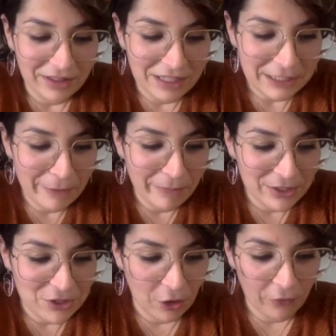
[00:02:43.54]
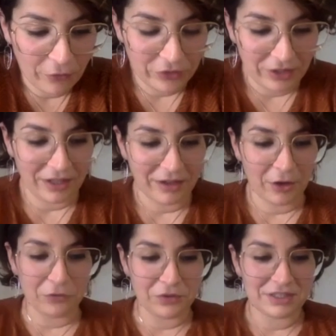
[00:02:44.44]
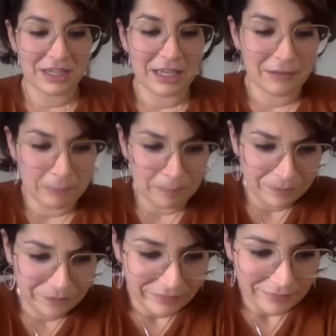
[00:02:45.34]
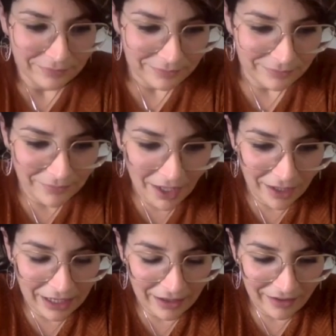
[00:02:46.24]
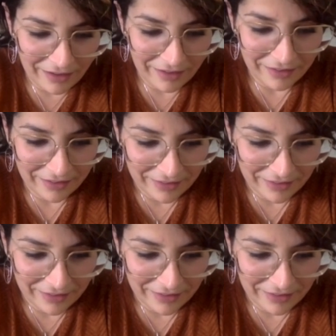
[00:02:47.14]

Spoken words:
at this image of this kid behind